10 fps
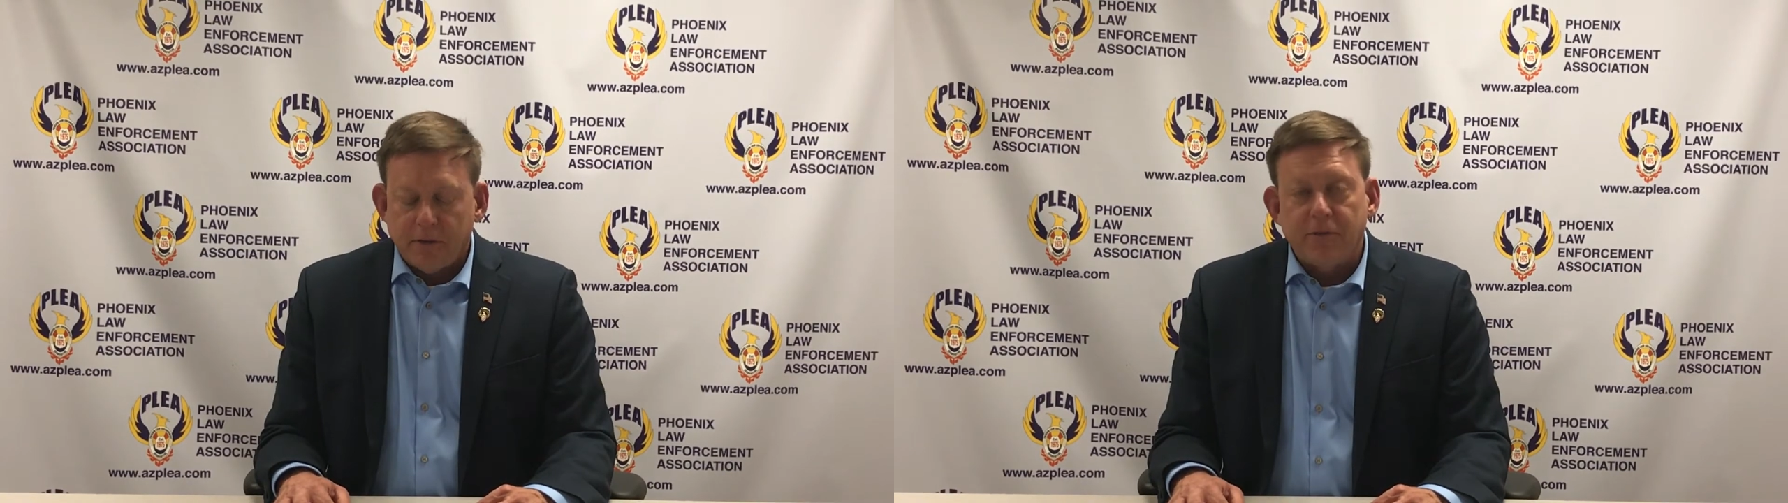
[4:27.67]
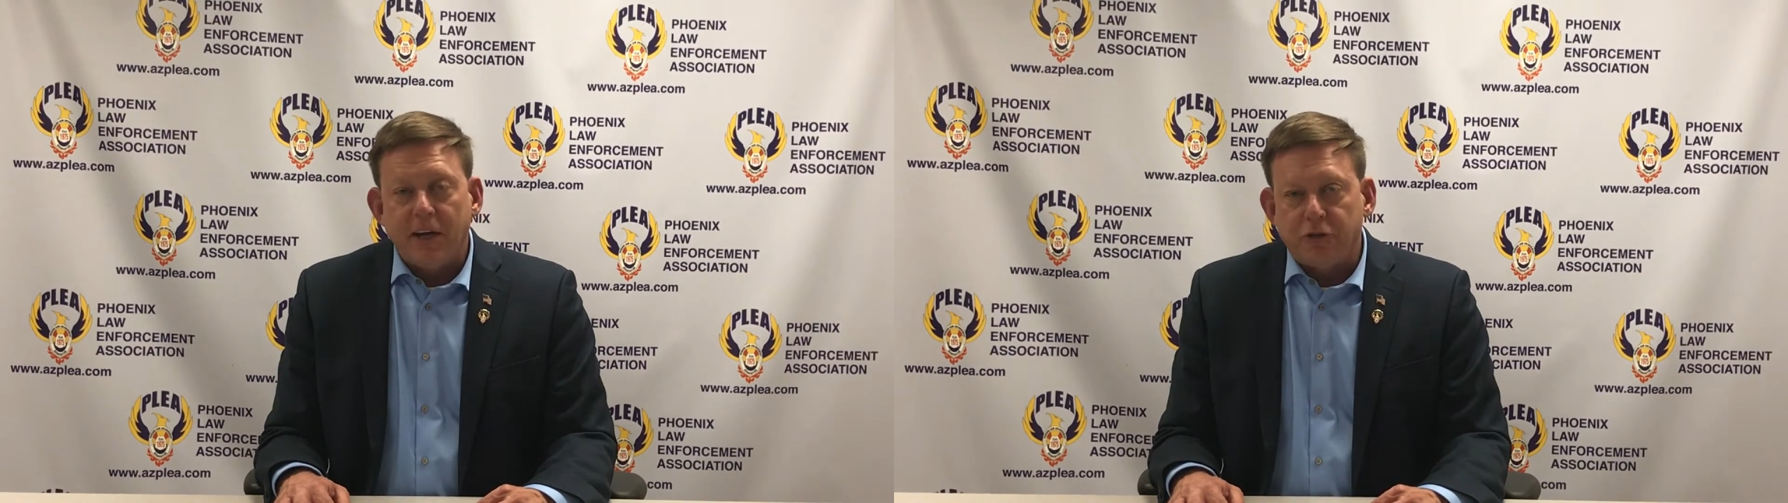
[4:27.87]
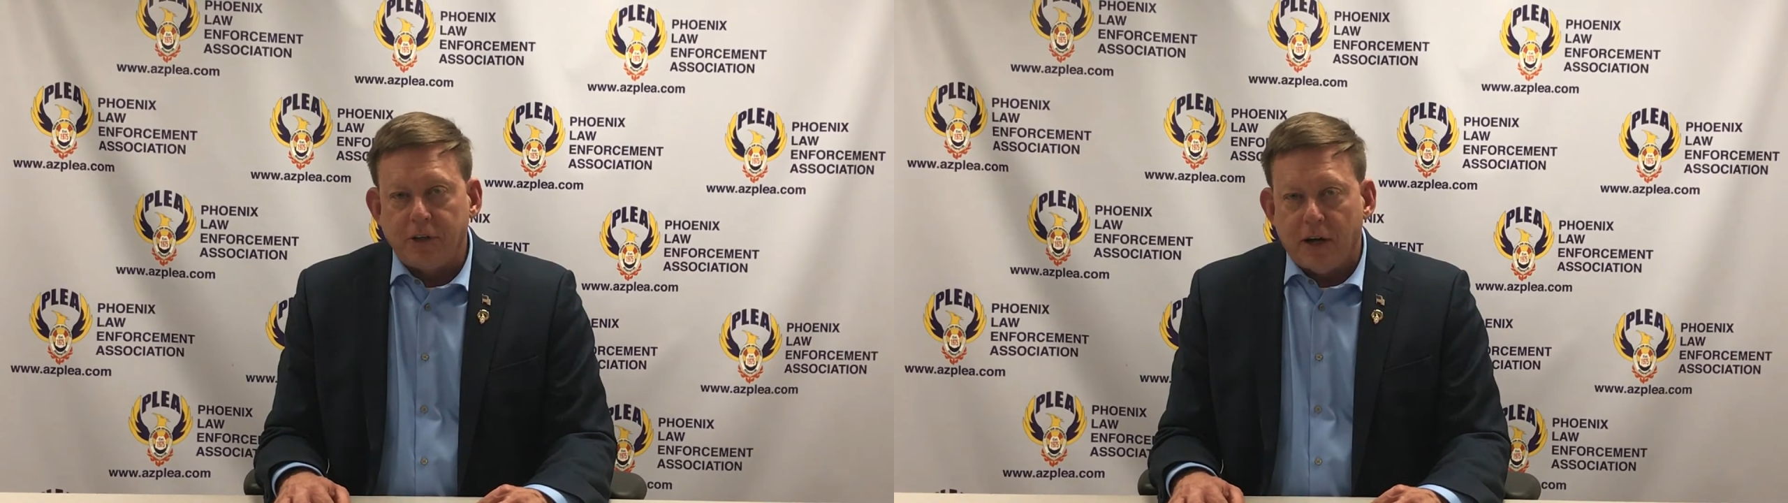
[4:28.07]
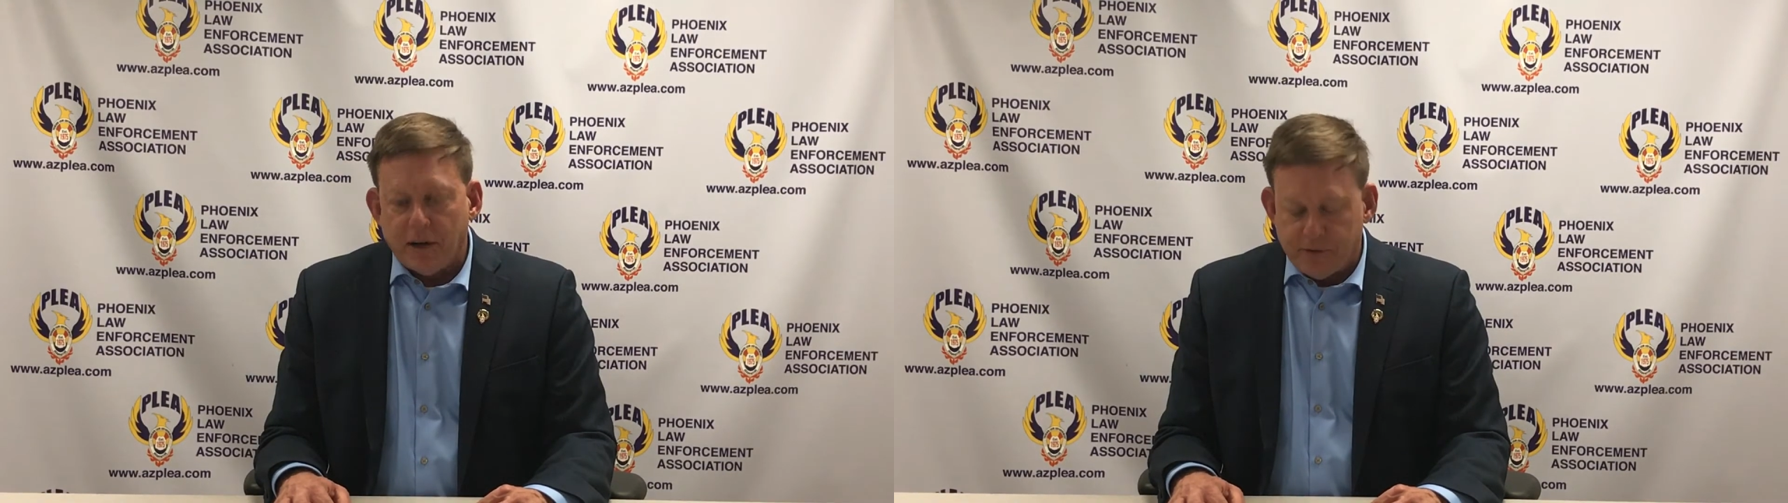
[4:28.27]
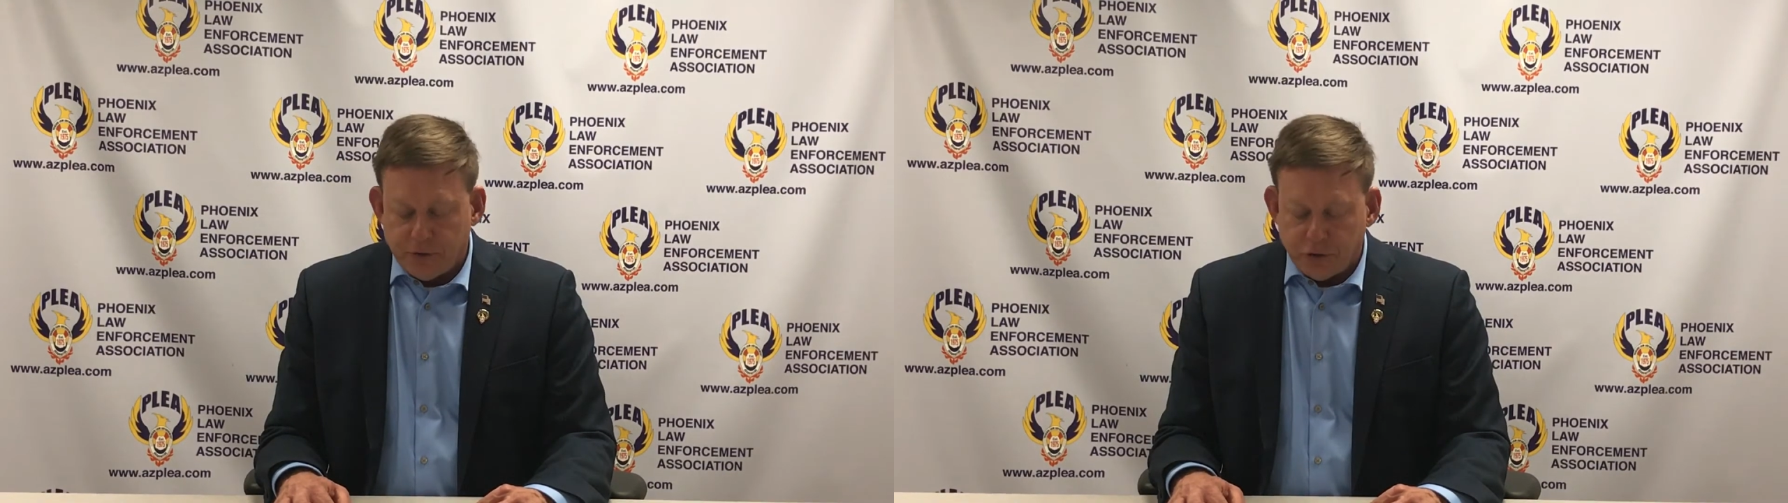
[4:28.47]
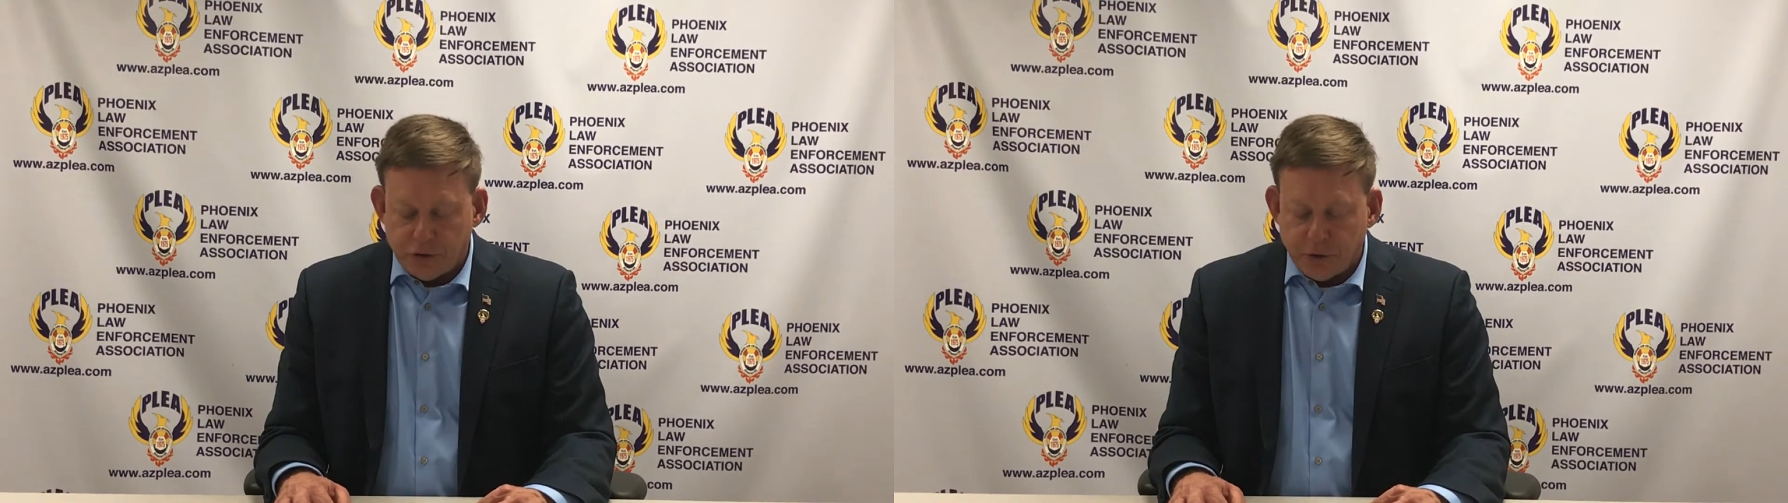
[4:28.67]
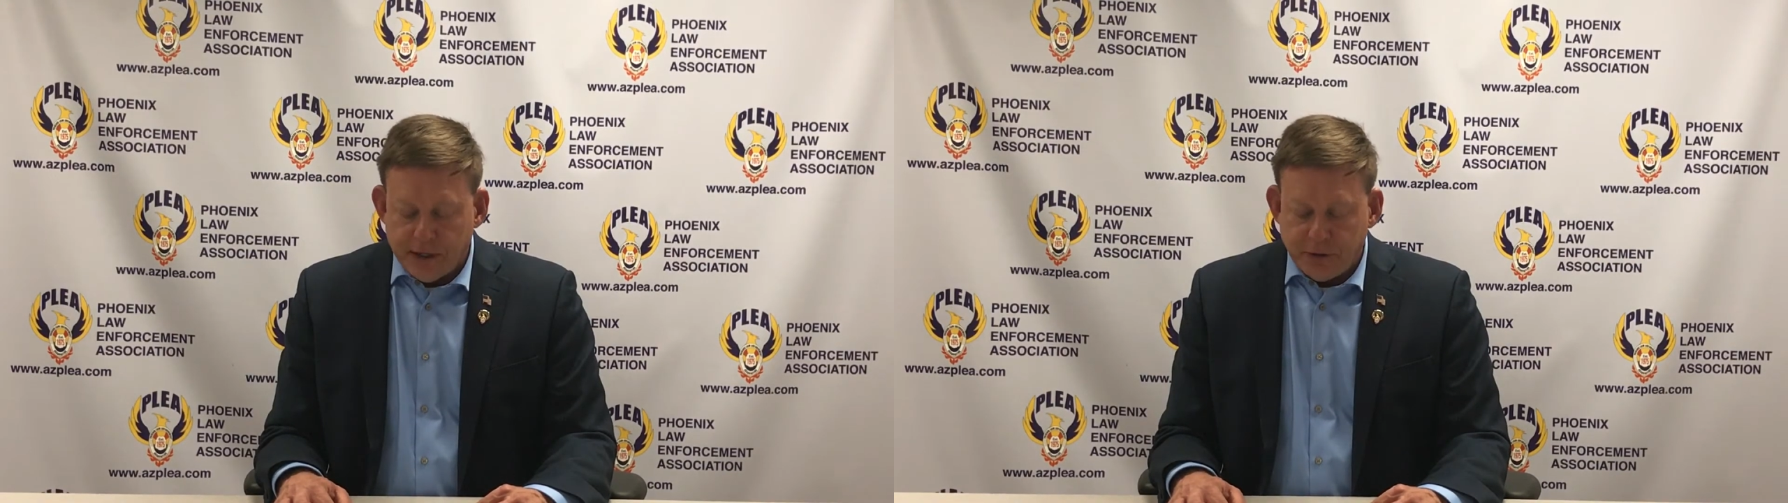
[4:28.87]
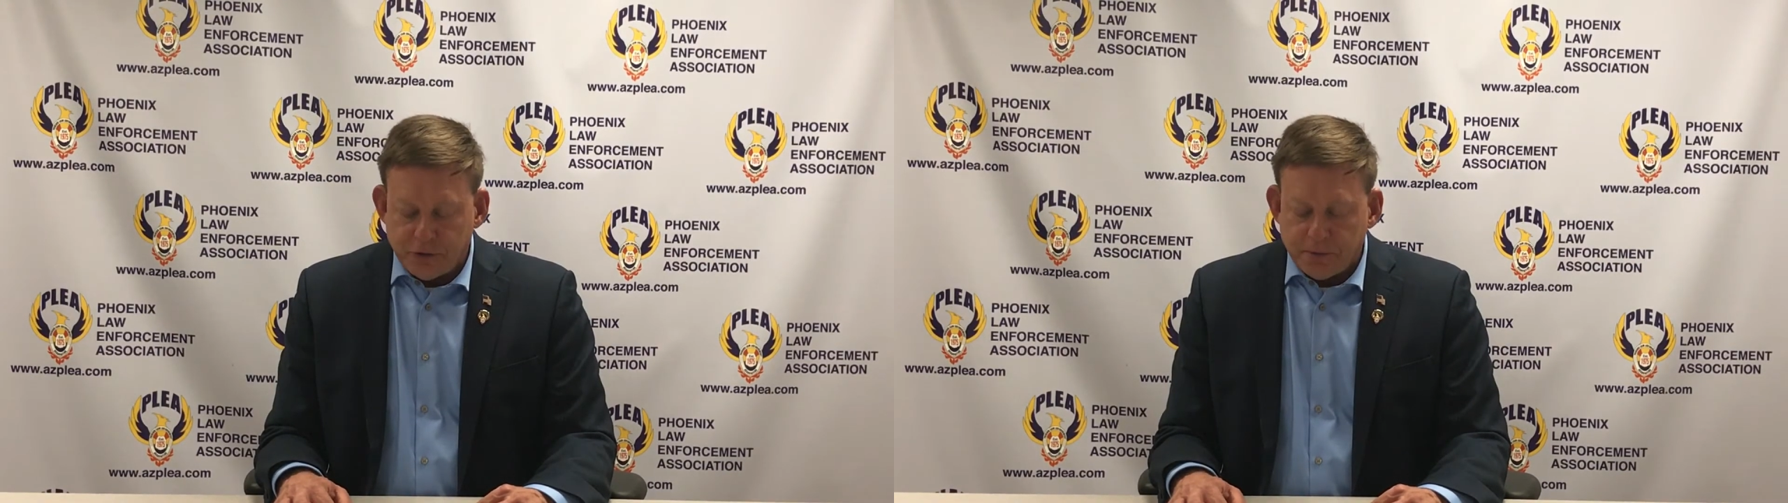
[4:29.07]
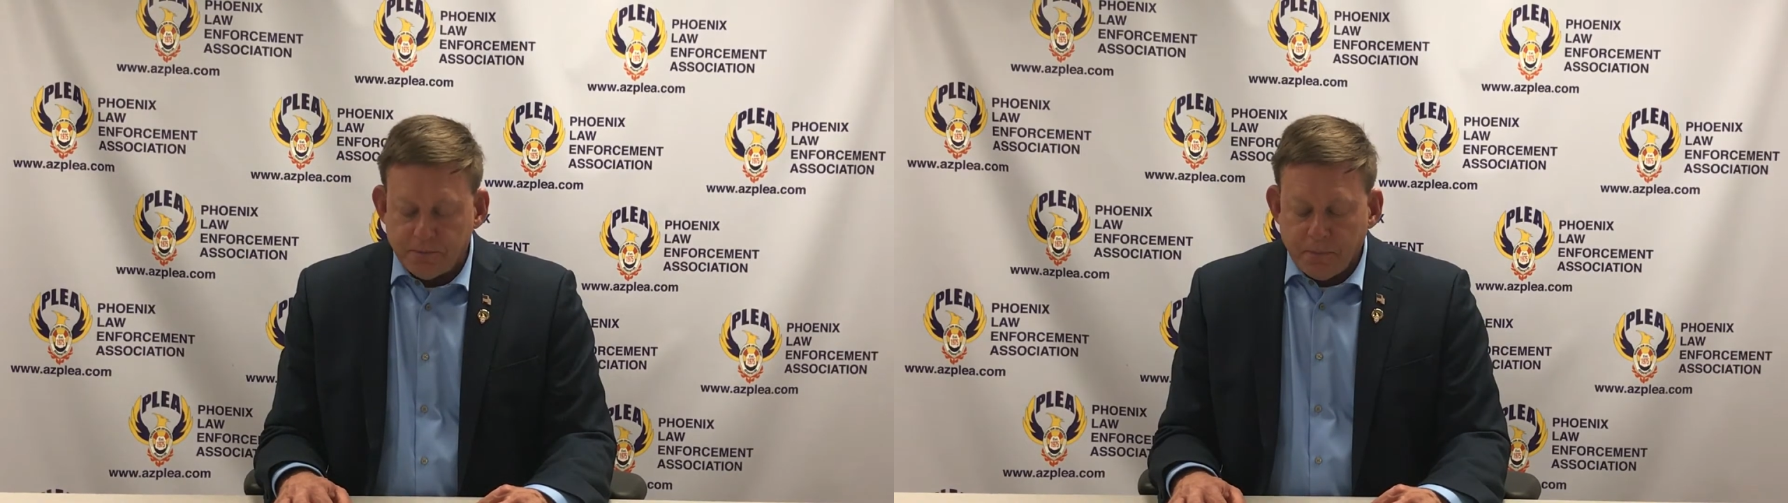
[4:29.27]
facing off in the streets,